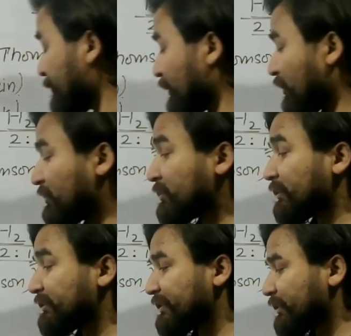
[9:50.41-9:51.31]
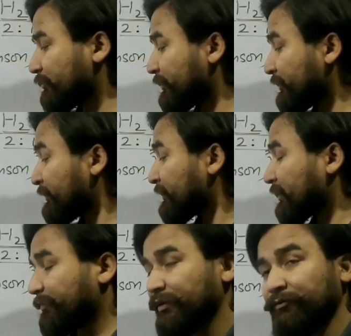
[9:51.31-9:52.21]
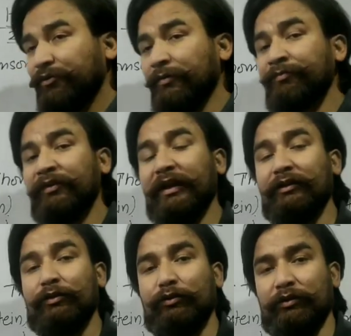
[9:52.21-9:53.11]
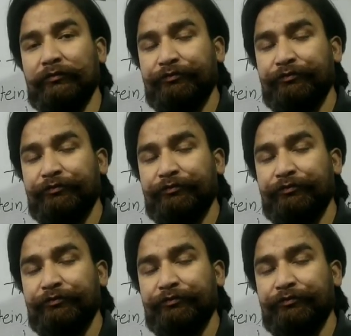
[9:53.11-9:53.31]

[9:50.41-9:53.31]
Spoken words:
Because they were coming from cathode.